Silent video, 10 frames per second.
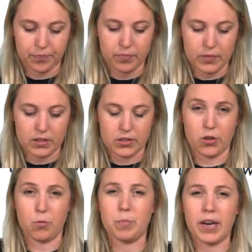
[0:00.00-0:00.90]

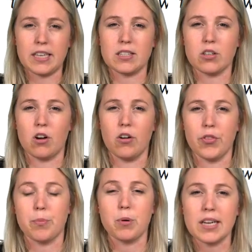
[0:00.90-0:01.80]
So based on
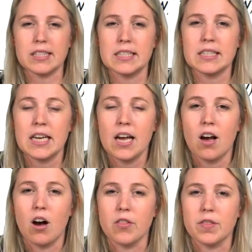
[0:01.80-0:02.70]
the present,
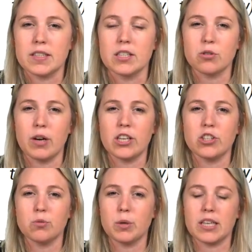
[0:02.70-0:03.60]
on the
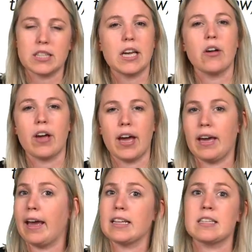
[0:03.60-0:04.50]
situation, we can say,
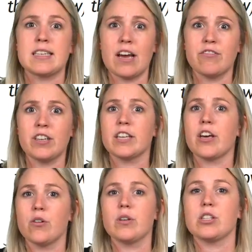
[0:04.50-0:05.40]
okay, it's definitely
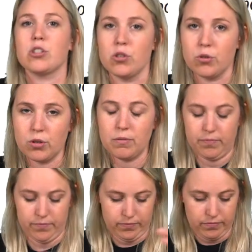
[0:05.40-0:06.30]
going to
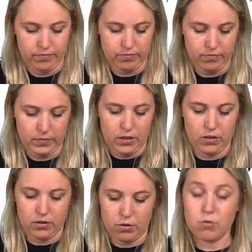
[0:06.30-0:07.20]

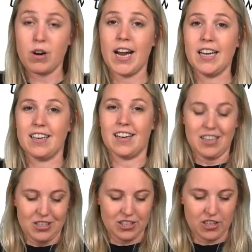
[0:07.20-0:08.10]
rain.
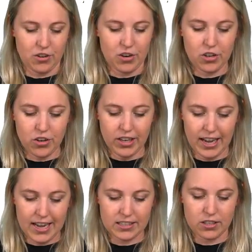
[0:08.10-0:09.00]
So look
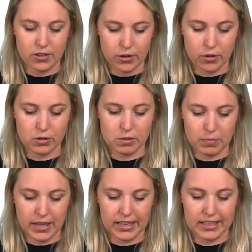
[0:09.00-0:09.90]
at those
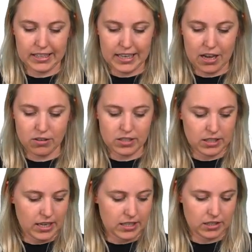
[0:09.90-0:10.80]
black clouds,
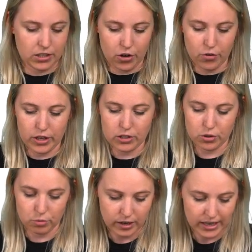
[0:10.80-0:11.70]
it's going
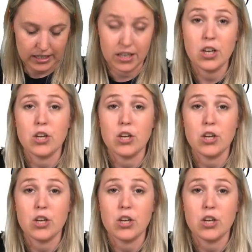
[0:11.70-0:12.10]
to rain.